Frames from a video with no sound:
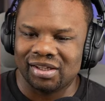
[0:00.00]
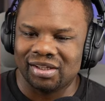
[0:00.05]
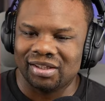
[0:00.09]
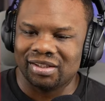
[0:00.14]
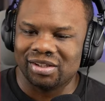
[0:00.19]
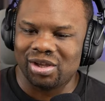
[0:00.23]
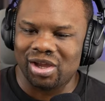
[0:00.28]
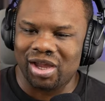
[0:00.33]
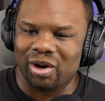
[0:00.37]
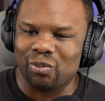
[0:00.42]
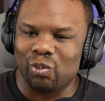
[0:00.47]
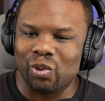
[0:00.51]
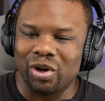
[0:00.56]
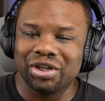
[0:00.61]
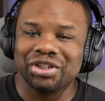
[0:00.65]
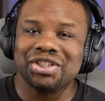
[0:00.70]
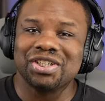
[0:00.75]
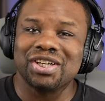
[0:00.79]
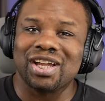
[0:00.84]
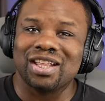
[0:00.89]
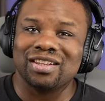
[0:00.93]
You had one
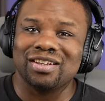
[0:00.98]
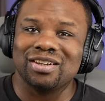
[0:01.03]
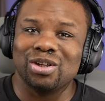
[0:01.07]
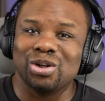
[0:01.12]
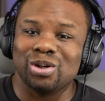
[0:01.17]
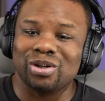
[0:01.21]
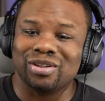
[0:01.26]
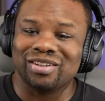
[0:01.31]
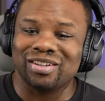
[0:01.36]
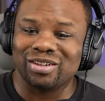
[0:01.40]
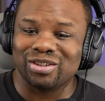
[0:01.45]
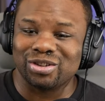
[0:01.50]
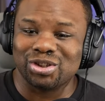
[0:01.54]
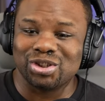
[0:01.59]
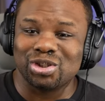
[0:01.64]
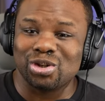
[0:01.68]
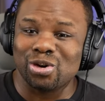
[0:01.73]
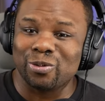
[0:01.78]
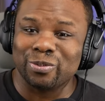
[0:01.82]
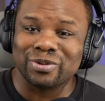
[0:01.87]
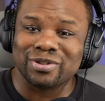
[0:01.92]
shot to do it, and then she
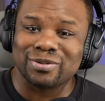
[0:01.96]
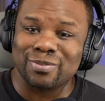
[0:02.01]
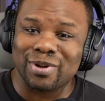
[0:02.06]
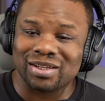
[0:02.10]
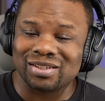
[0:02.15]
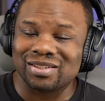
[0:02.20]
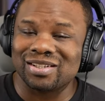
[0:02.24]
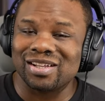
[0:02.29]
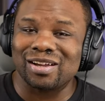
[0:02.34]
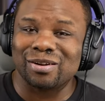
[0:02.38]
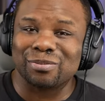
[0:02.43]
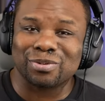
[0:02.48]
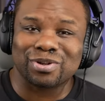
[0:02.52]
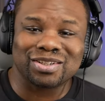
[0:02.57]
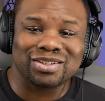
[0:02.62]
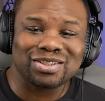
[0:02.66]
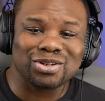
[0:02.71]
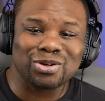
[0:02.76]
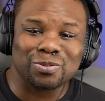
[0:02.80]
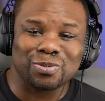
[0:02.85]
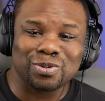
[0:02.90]
almost messed up because
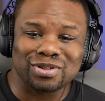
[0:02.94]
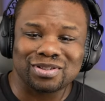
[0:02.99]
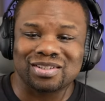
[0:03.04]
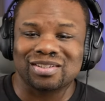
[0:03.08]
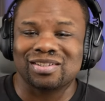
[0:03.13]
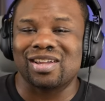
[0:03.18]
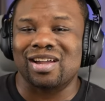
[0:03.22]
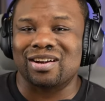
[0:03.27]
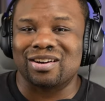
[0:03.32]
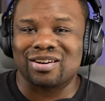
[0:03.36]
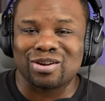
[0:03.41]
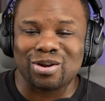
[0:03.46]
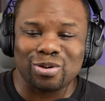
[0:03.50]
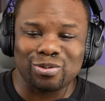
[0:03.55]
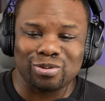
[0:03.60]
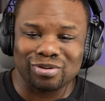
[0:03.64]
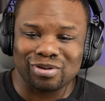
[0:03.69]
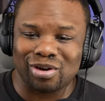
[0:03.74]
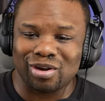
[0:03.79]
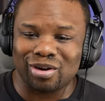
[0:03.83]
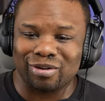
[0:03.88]
she almost got her coat
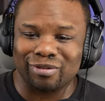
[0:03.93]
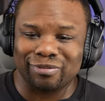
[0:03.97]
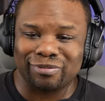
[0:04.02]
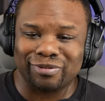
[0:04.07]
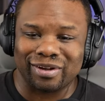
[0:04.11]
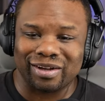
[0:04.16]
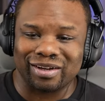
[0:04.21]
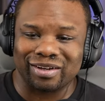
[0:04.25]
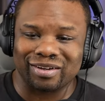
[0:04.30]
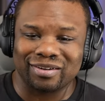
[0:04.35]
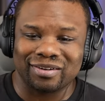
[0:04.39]
caught on fire.